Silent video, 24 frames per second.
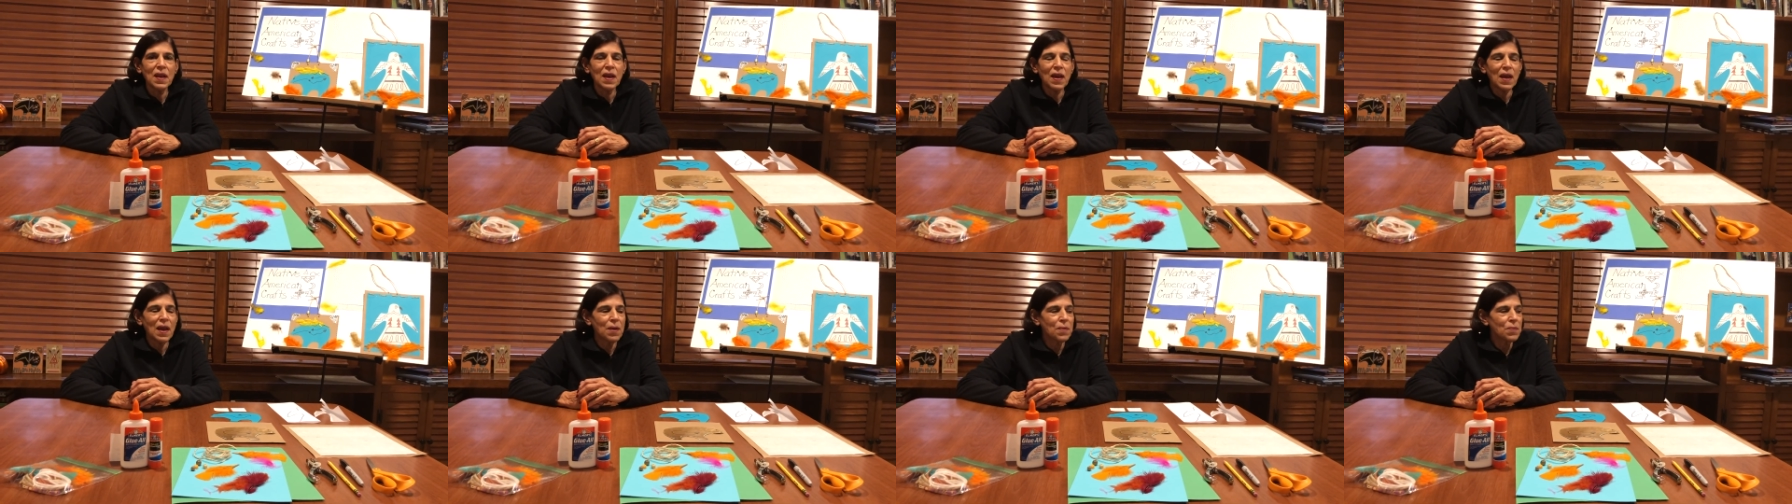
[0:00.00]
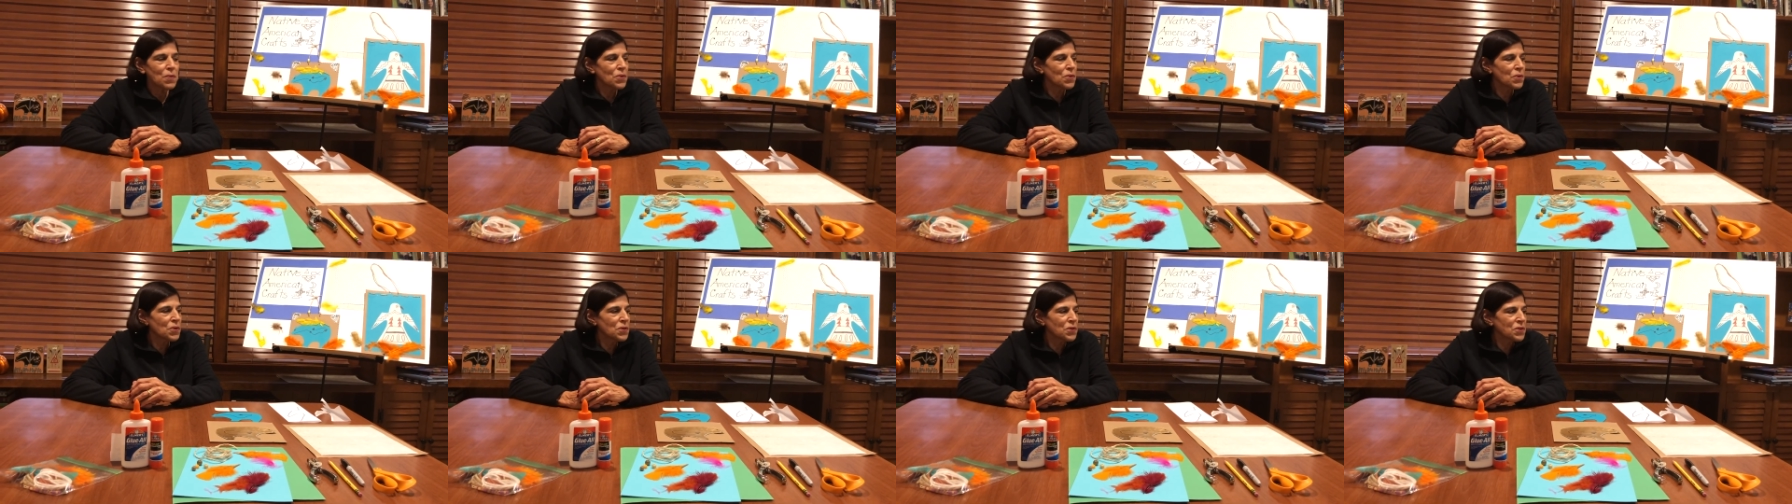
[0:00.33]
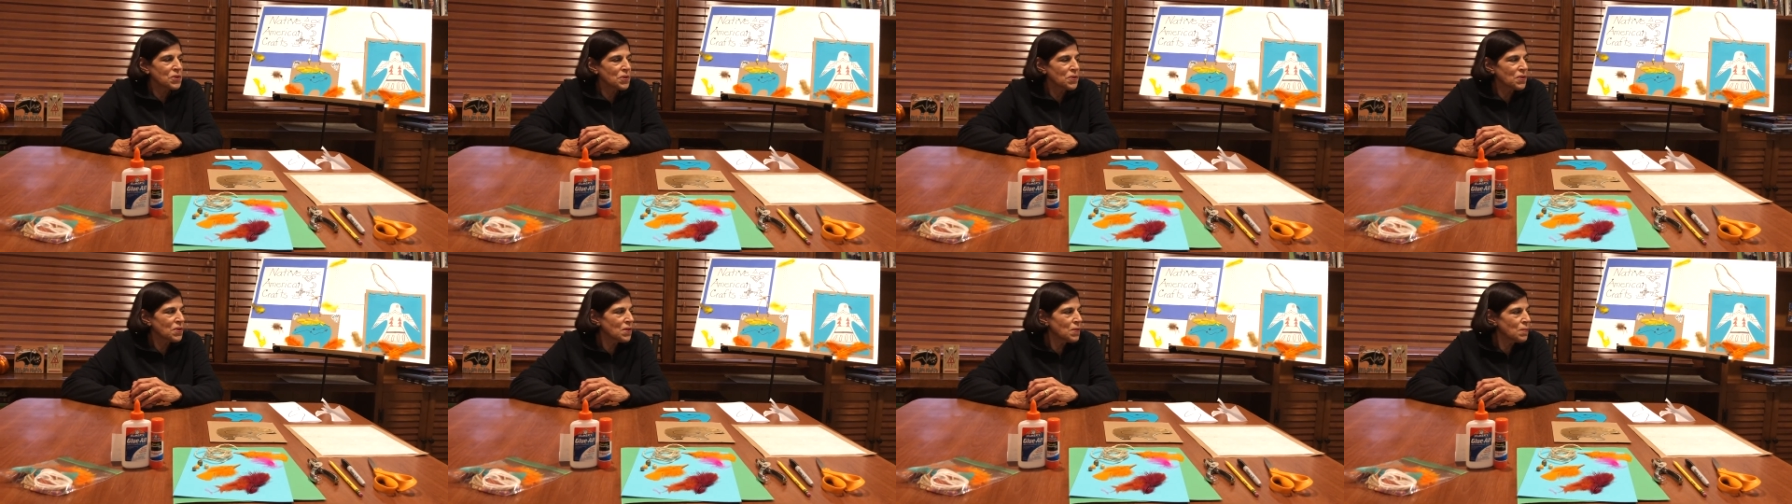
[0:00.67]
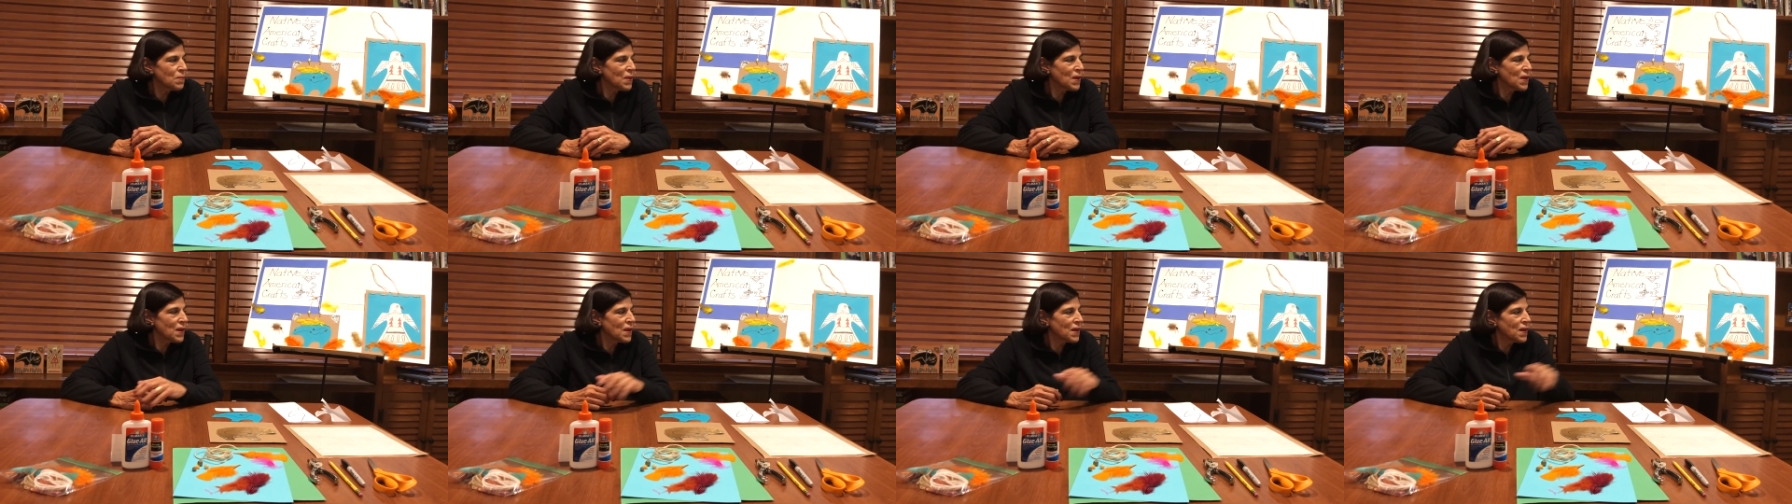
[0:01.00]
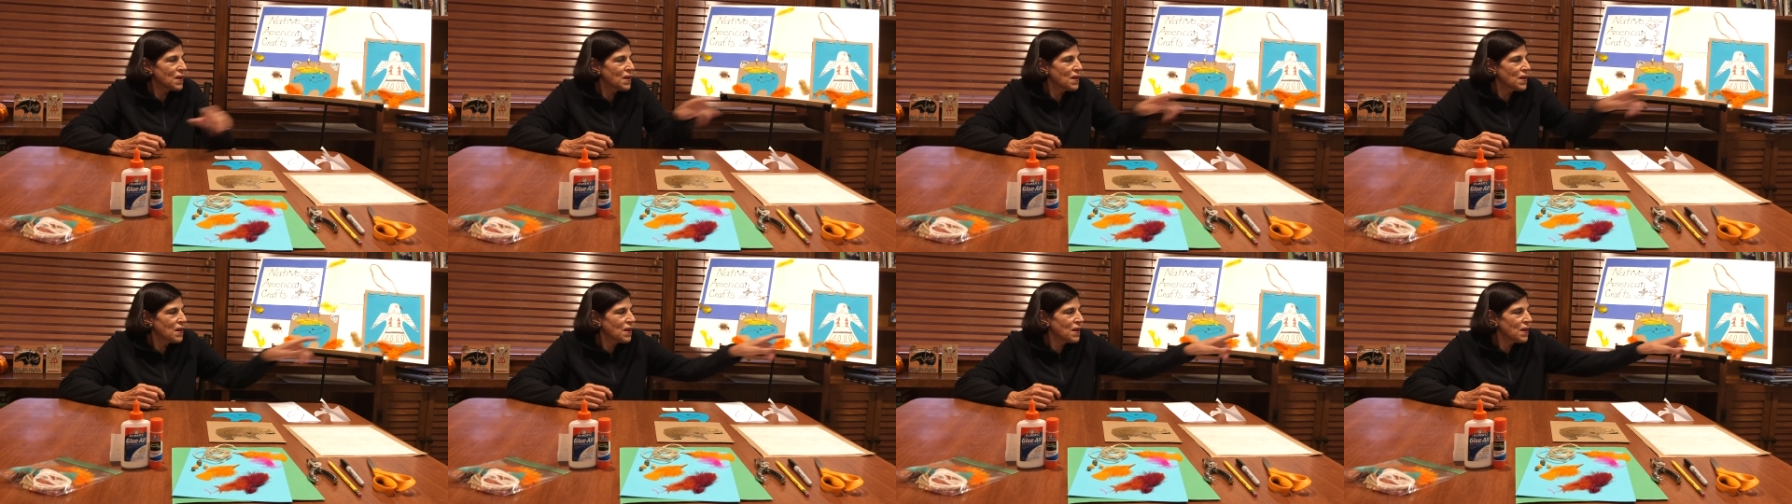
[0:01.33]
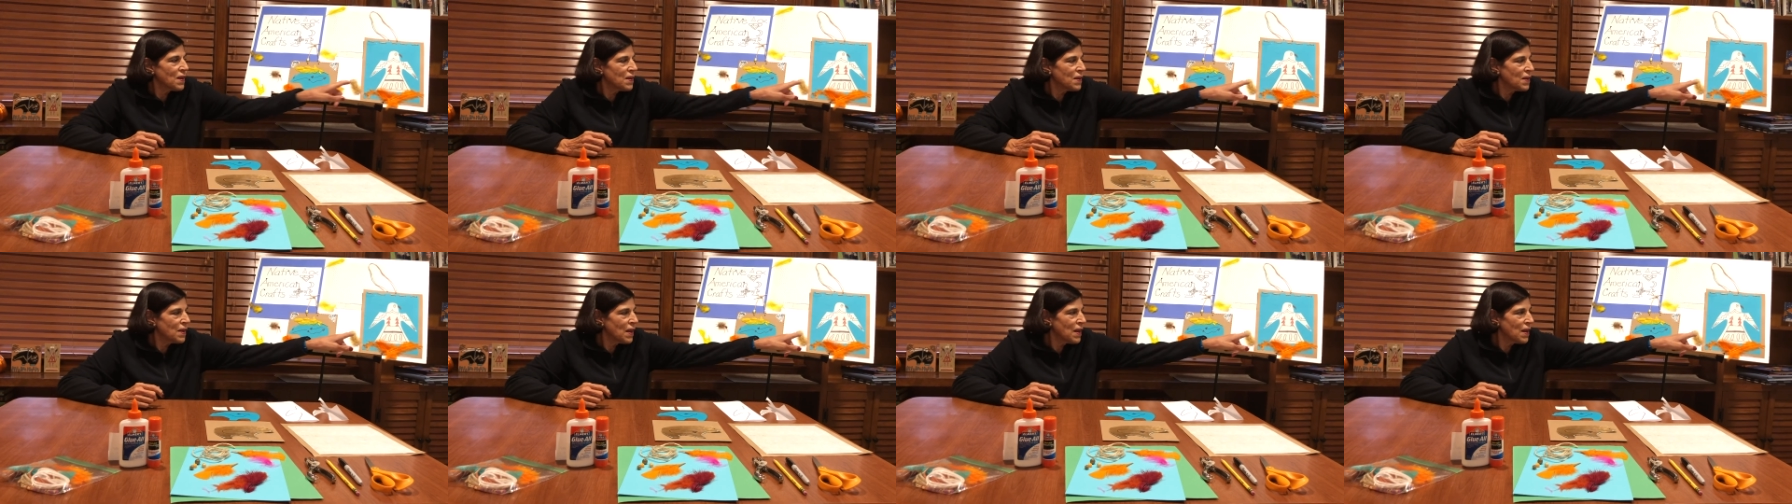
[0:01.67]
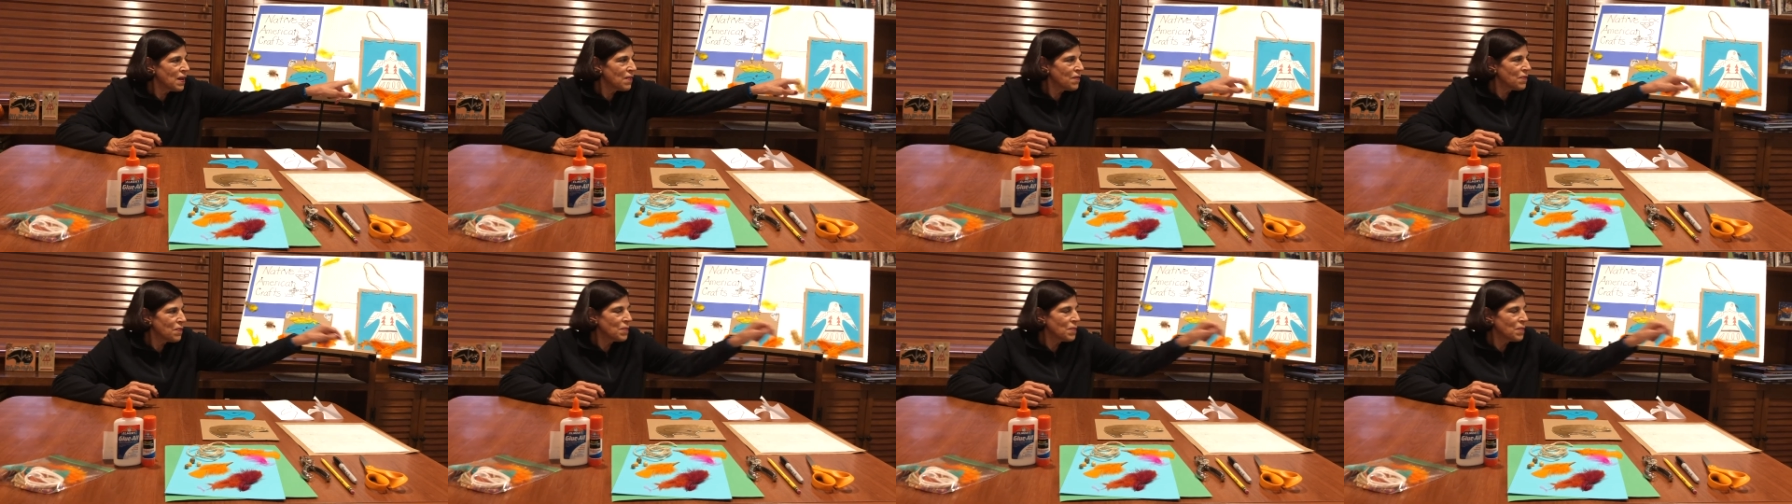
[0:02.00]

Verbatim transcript: And we're also gonna make a Native